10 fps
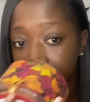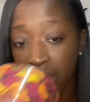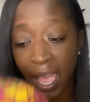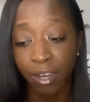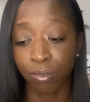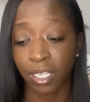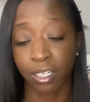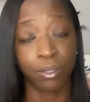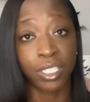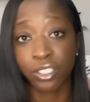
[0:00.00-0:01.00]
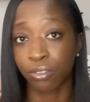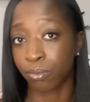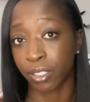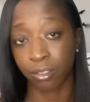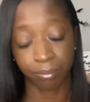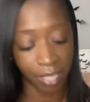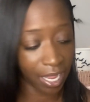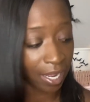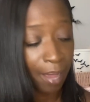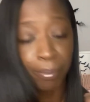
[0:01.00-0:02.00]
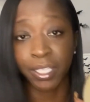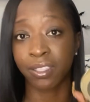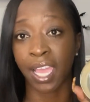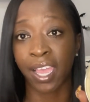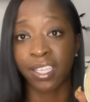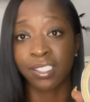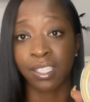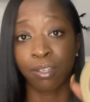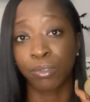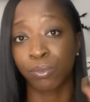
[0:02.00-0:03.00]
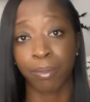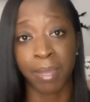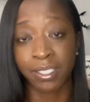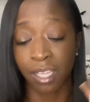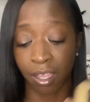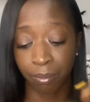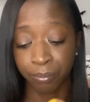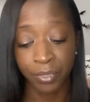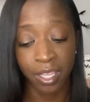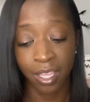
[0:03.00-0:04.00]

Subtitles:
I don't get no issue with them. And I extinguish with my top.